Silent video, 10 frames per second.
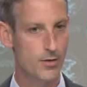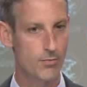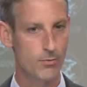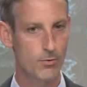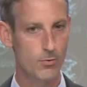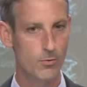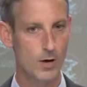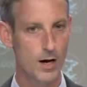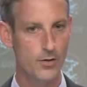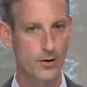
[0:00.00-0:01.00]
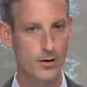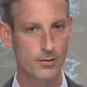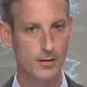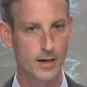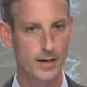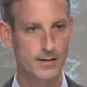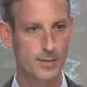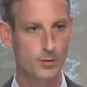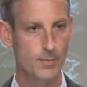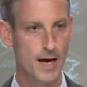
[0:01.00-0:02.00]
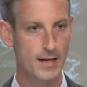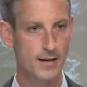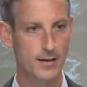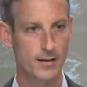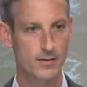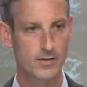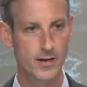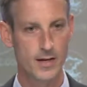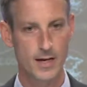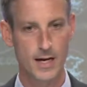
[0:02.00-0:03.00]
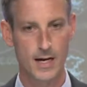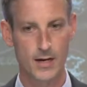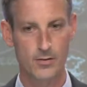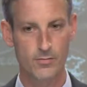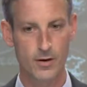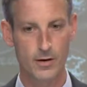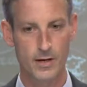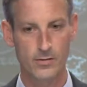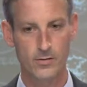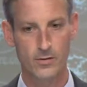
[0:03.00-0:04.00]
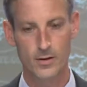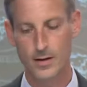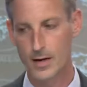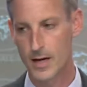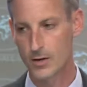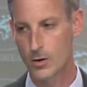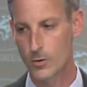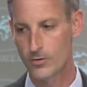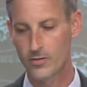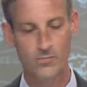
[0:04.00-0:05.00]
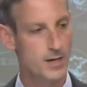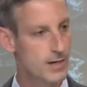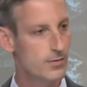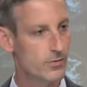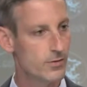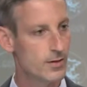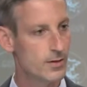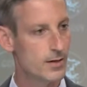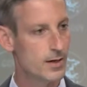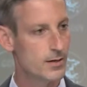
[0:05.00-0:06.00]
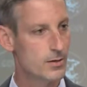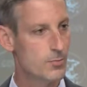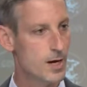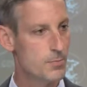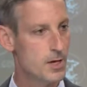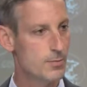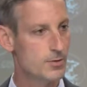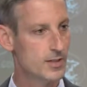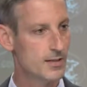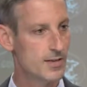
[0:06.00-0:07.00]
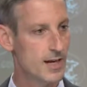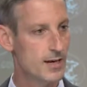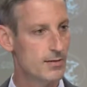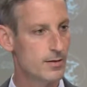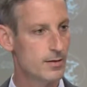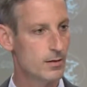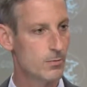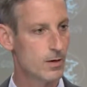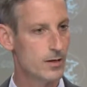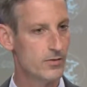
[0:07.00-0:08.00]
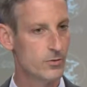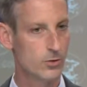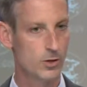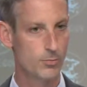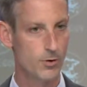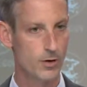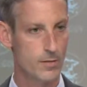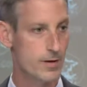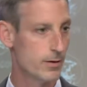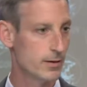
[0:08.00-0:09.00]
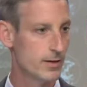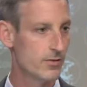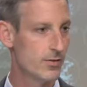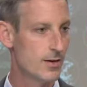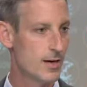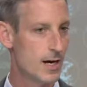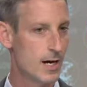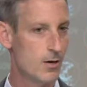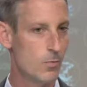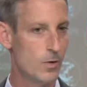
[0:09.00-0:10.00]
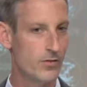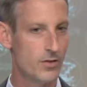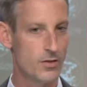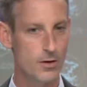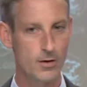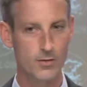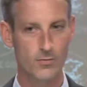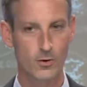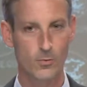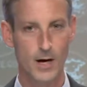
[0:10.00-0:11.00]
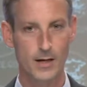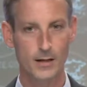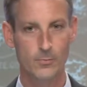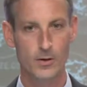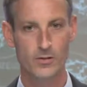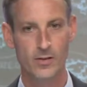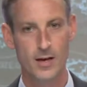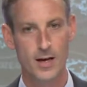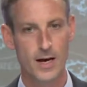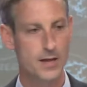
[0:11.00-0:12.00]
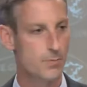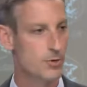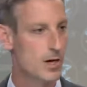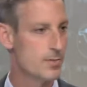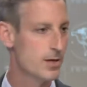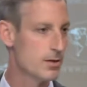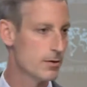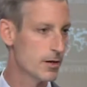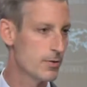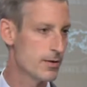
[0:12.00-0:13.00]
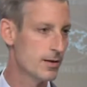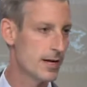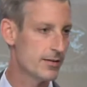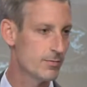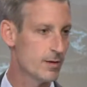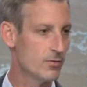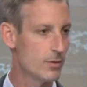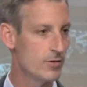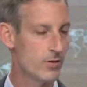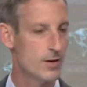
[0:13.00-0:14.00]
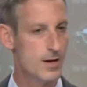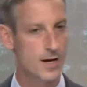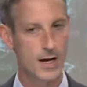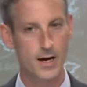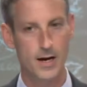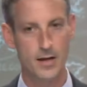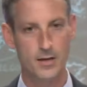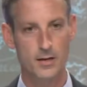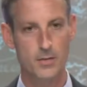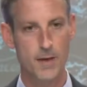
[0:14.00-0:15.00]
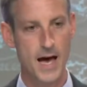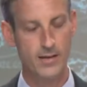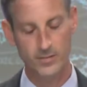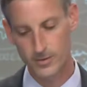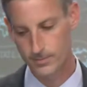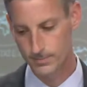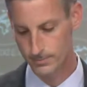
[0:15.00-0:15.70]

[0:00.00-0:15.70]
through other diplomatic and various coercive means, you might be able to contain Iran's nuclear program. There at least was a theory for a while. It was the predominant theory within the last administration. I think the past